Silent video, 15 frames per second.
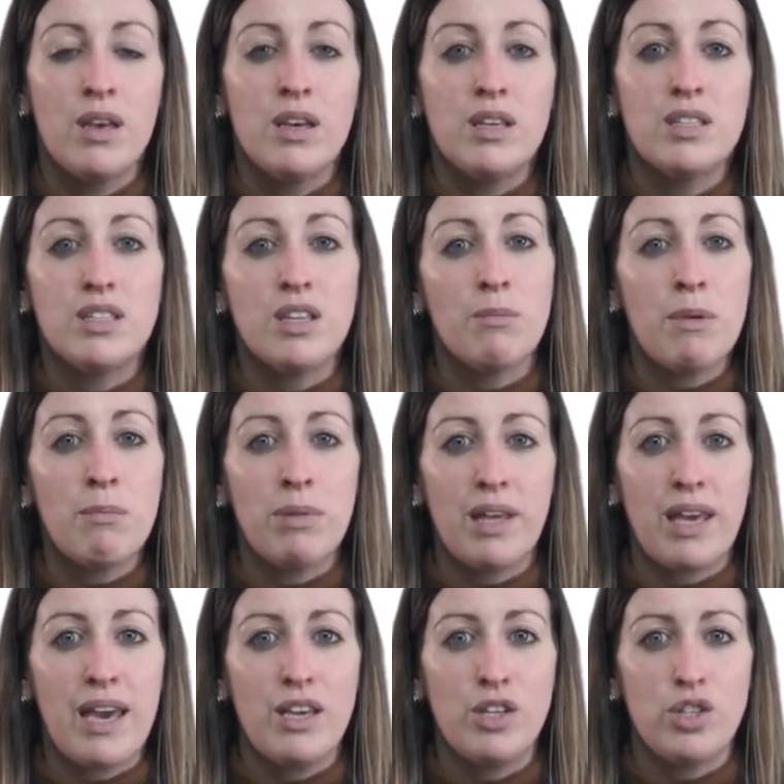Some
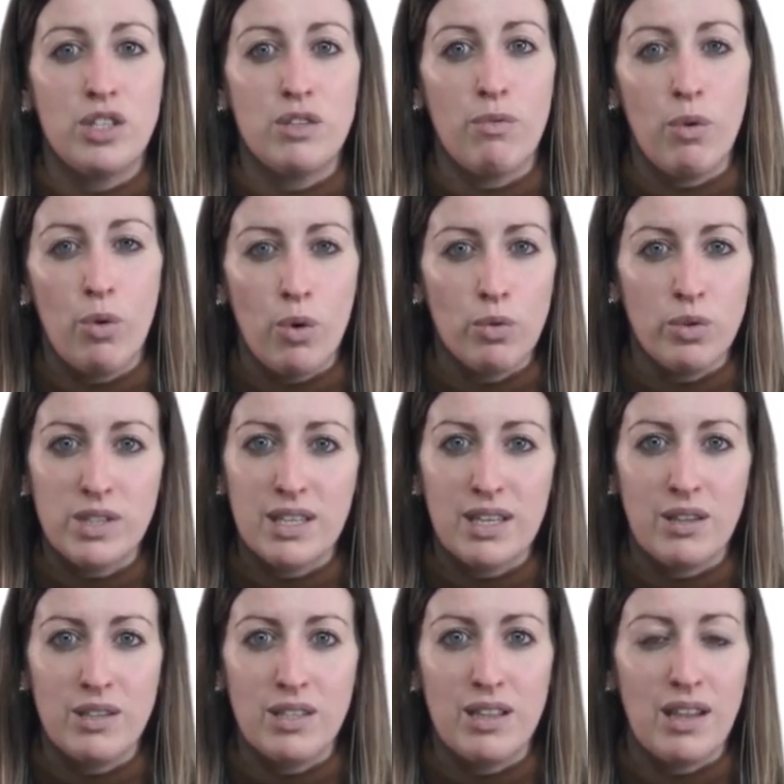implications for oral
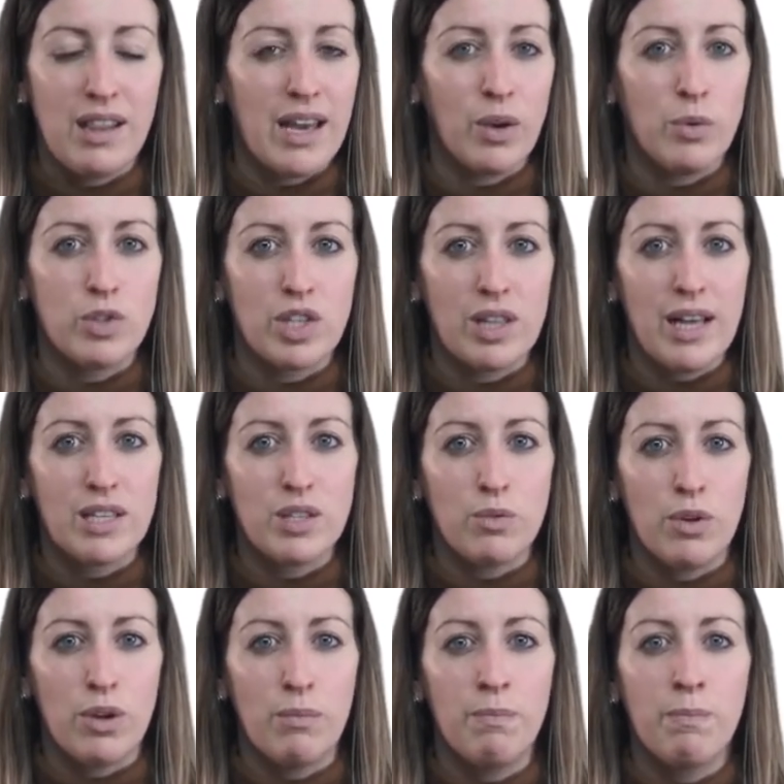skills in the language
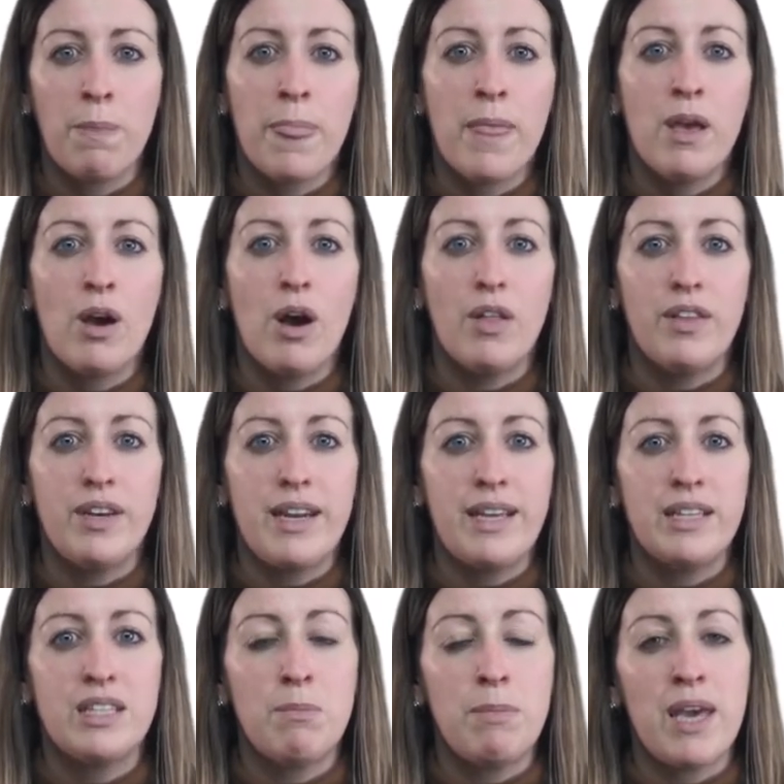classroom are the
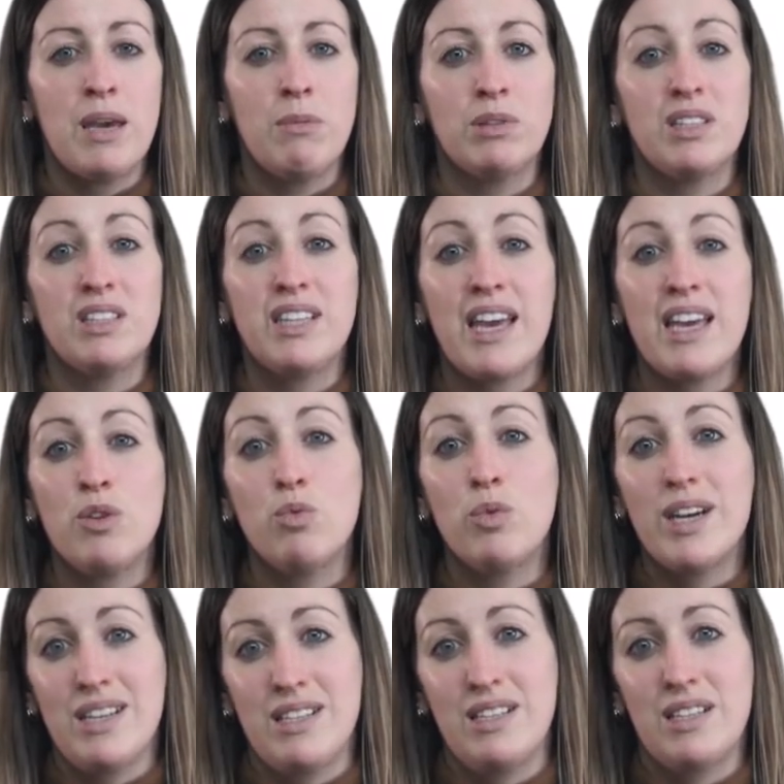need to be able to take
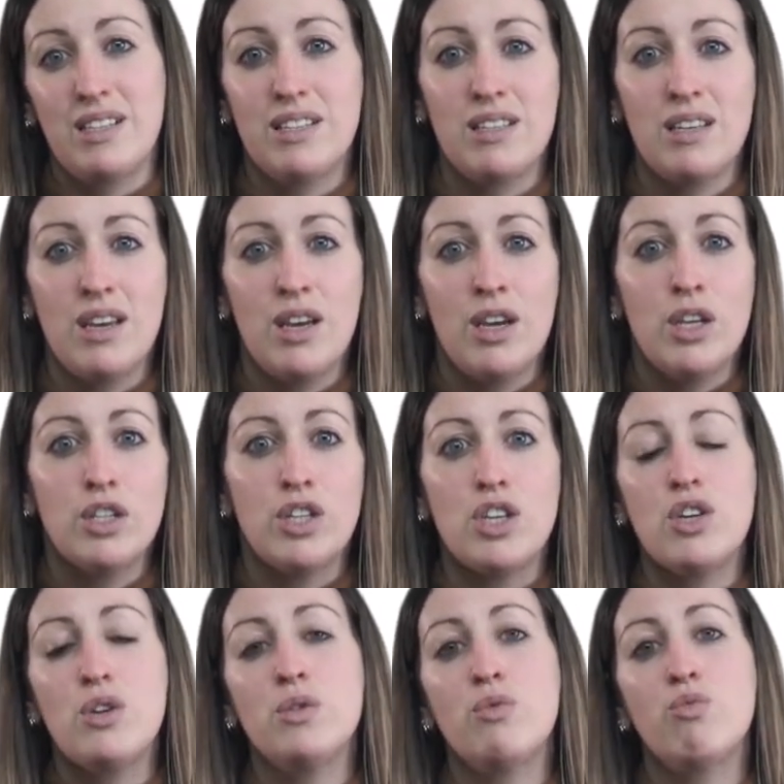risks, to
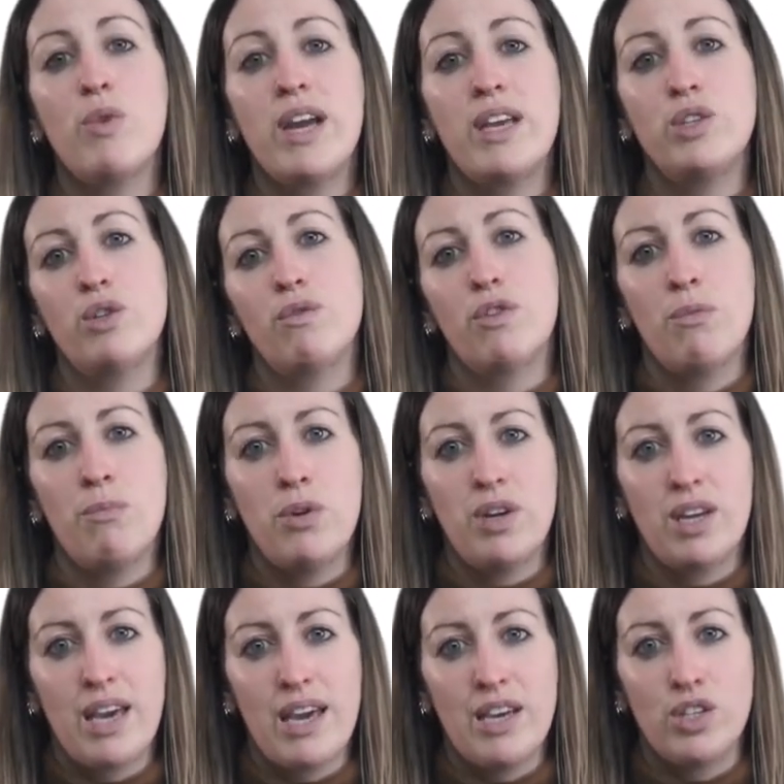use a range of
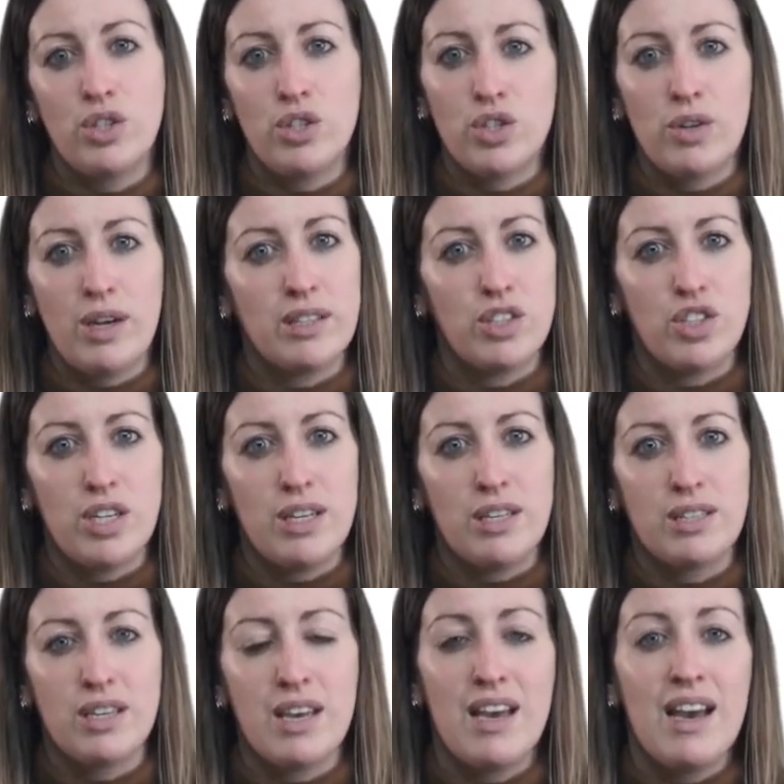communication
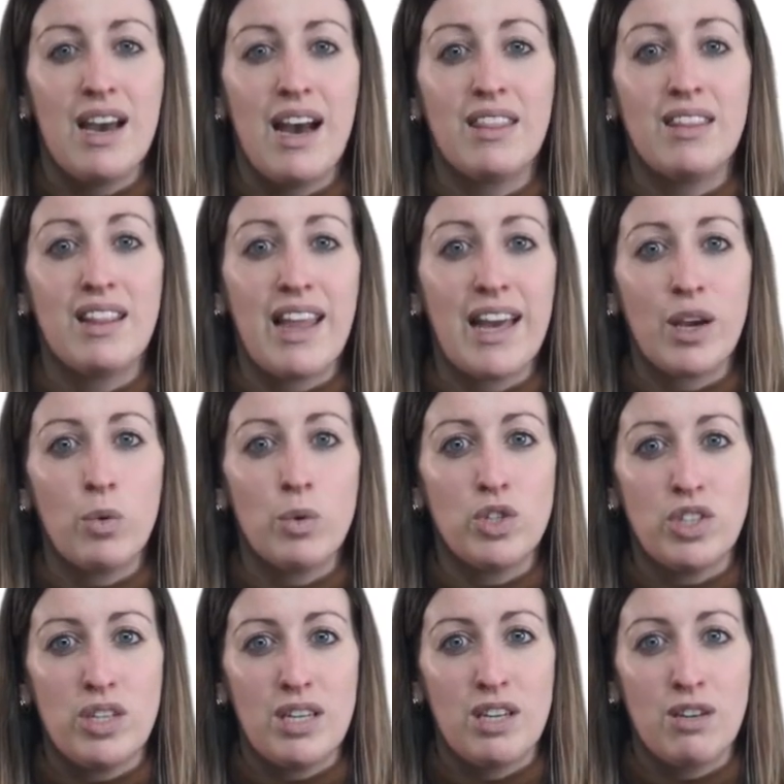strategies, and the language
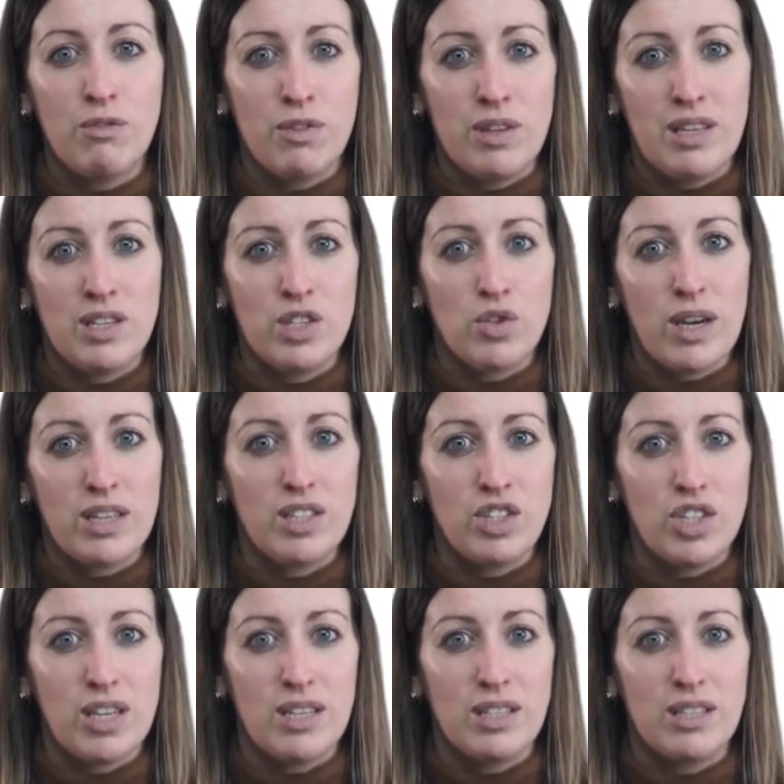needed for these
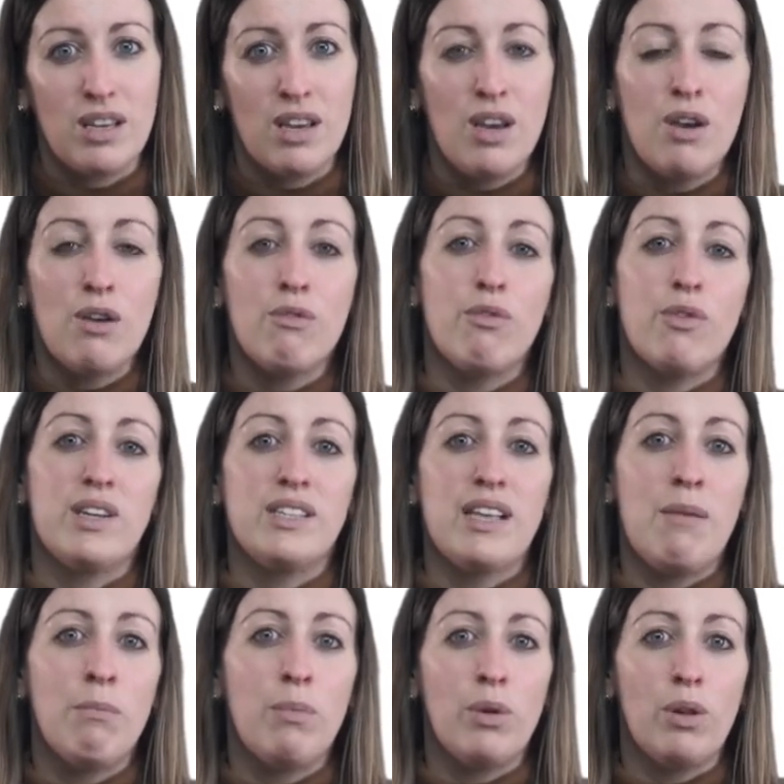strategies. For
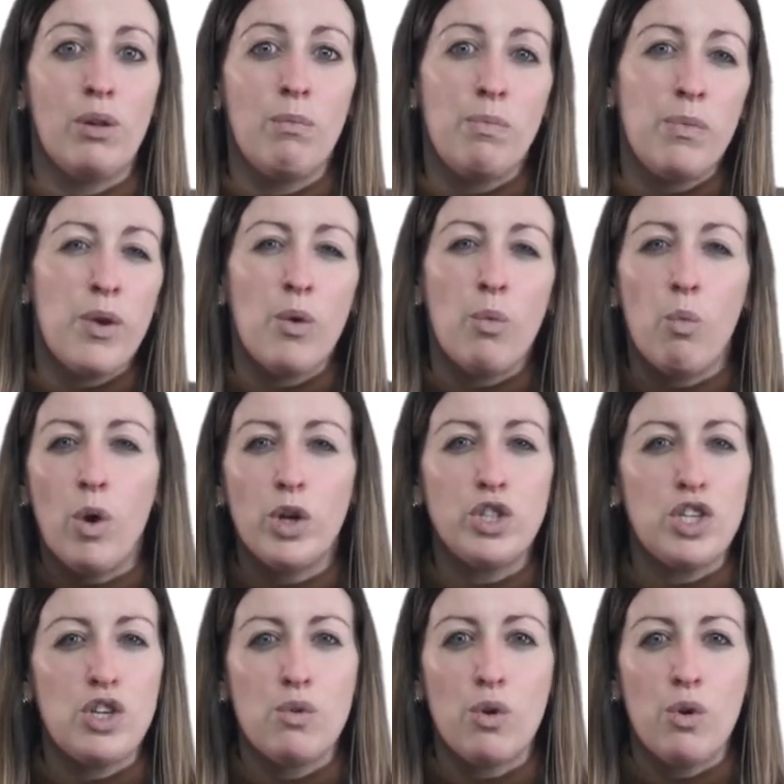example, what do
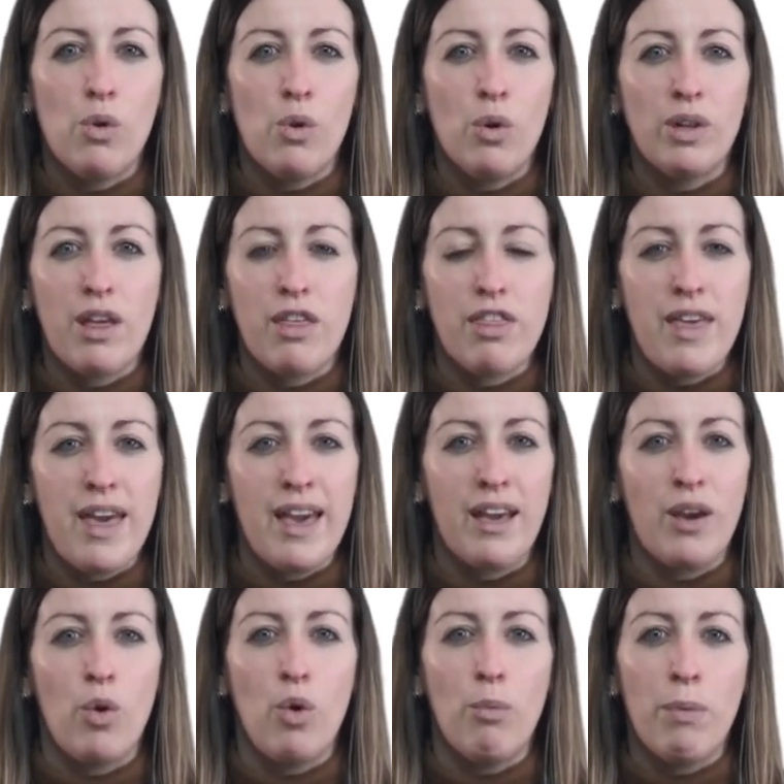you call a thing
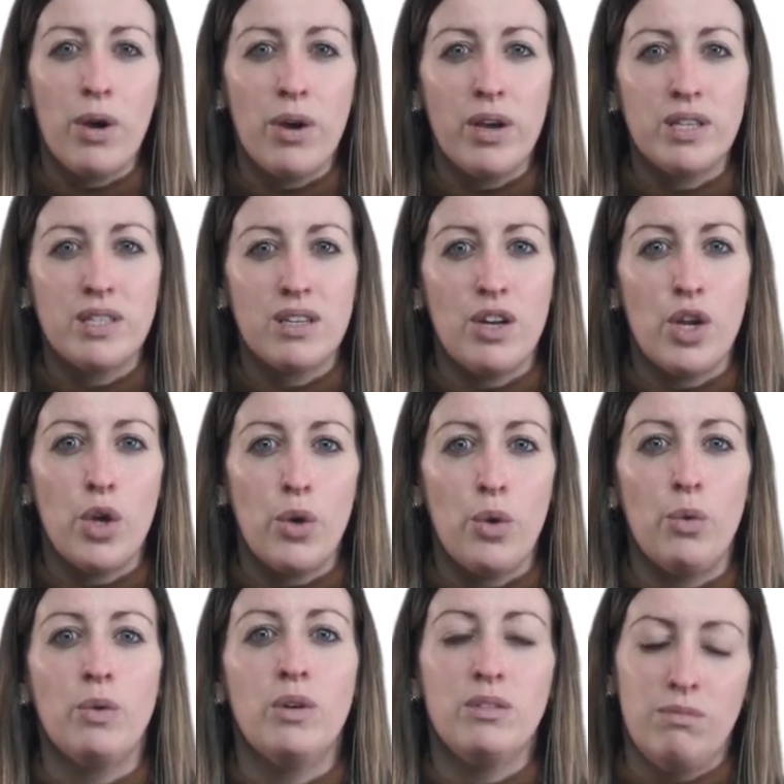or person
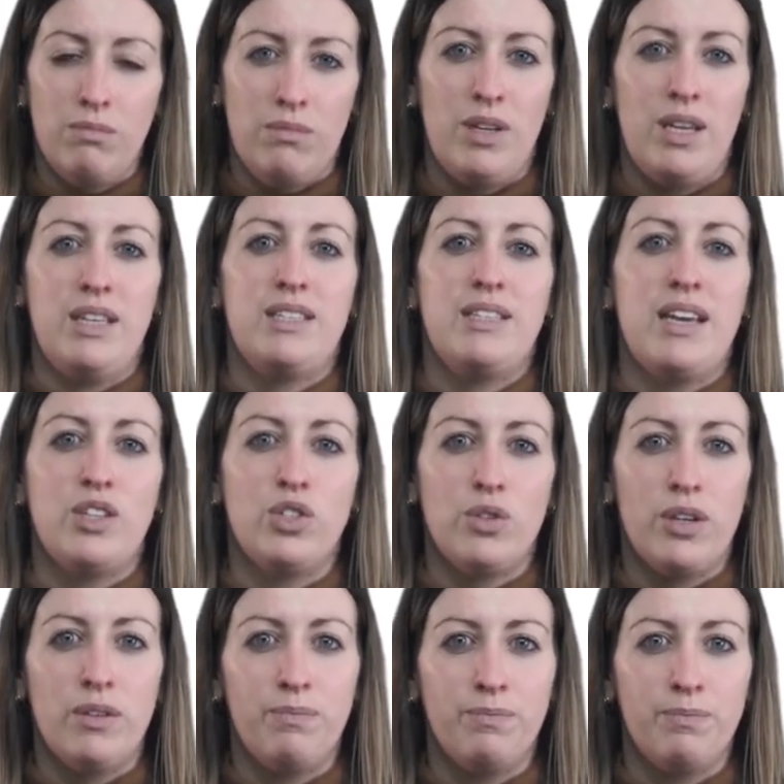who, etc.